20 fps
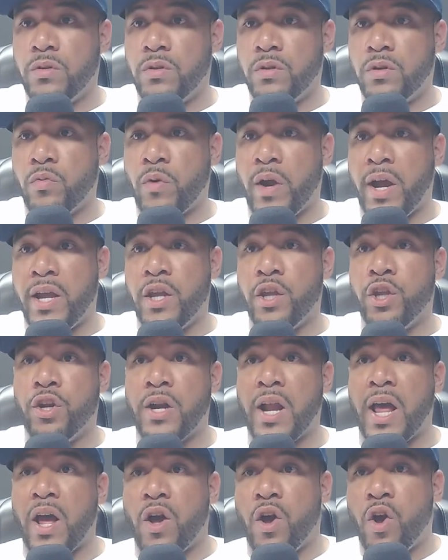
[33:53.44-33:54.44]
Right, you're
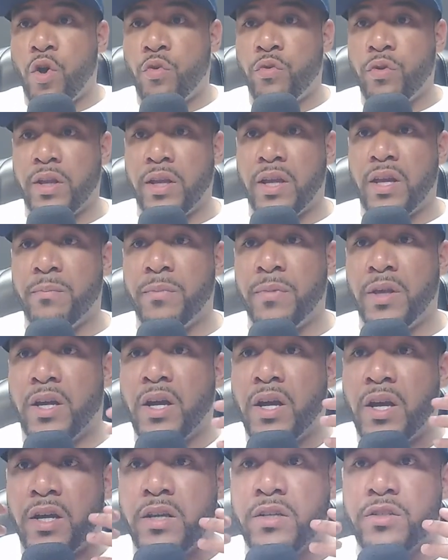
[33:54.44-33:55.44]
not honing it
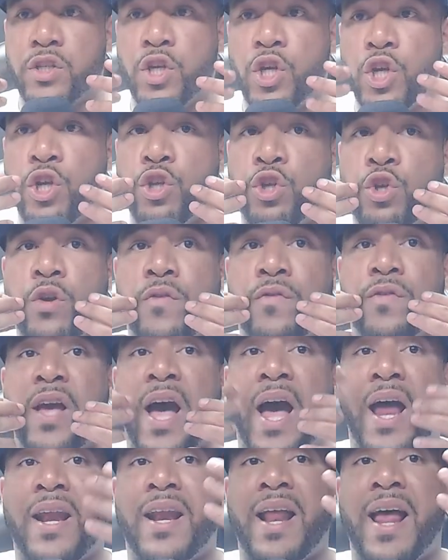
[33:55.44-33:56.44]
because you have
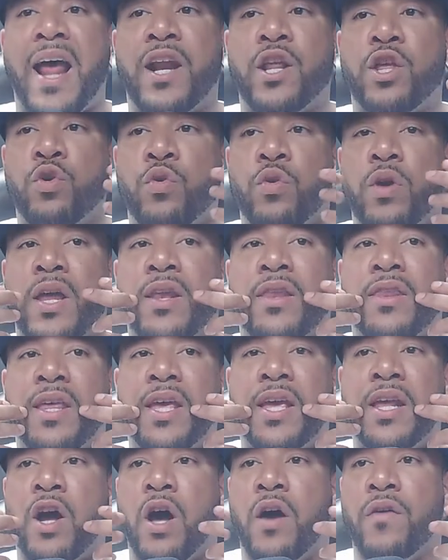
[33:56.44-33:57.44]
gotten it out of you, and
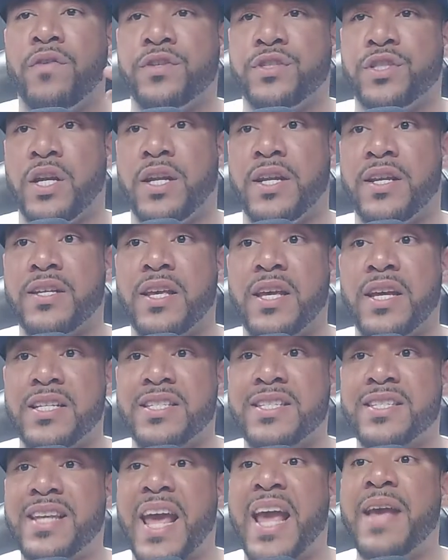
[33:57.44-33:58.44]
then all of a sudden it
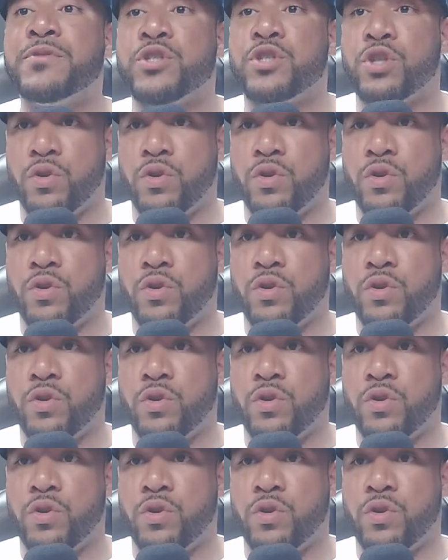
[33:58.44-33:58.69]
escapes you.